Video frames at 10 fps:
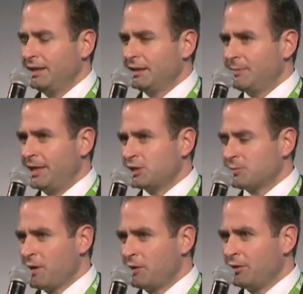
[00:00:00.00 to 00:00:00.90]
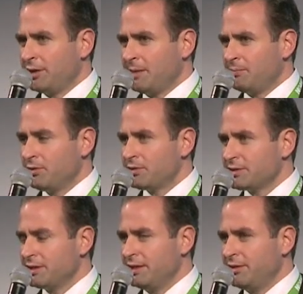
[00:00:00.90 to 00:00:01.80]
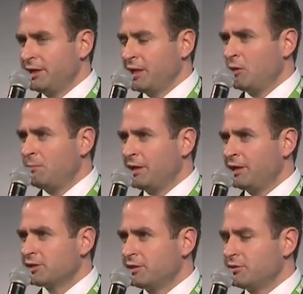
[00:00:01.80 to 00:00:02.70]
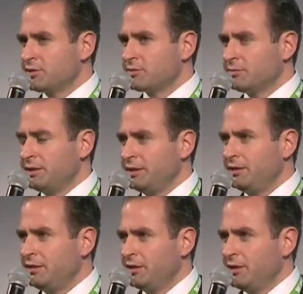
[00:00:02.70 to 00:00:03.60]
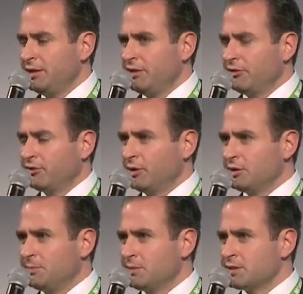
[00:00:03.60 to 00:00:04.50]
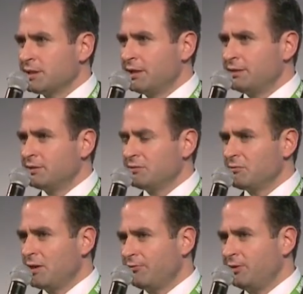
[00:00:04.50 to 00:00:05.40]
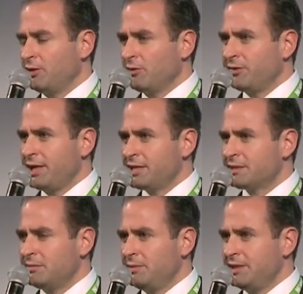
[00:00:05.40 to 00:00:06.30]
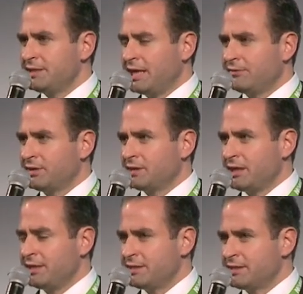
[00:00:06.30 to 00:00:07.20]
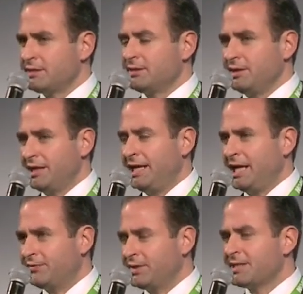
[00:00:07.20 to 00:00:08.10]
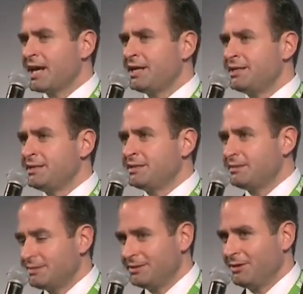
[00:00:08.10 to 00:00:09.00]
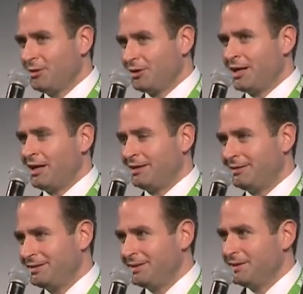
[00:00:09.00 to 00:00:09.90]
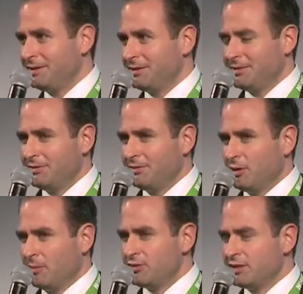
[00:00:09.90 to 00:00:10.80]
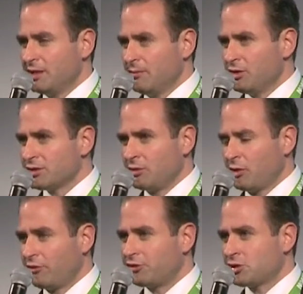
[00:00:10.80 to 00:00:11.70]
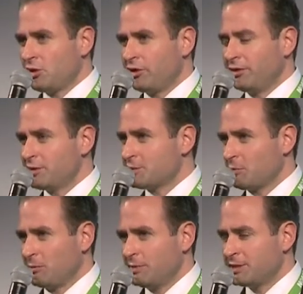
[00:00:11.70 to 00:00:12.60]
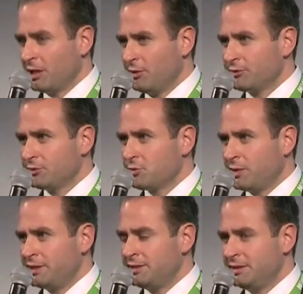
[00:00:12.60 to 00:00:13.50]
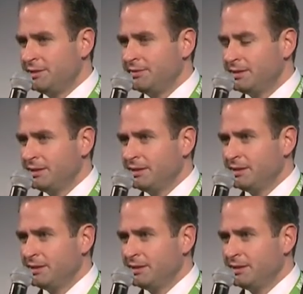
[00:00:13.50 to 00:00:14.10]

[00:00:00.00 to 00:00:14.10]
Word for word: Little benchmark on numbers. In the yellow page industry, 30% roughly of the SMEs advertised advertised online. Obviously, there was a lot of churn, and it's probably down to 20.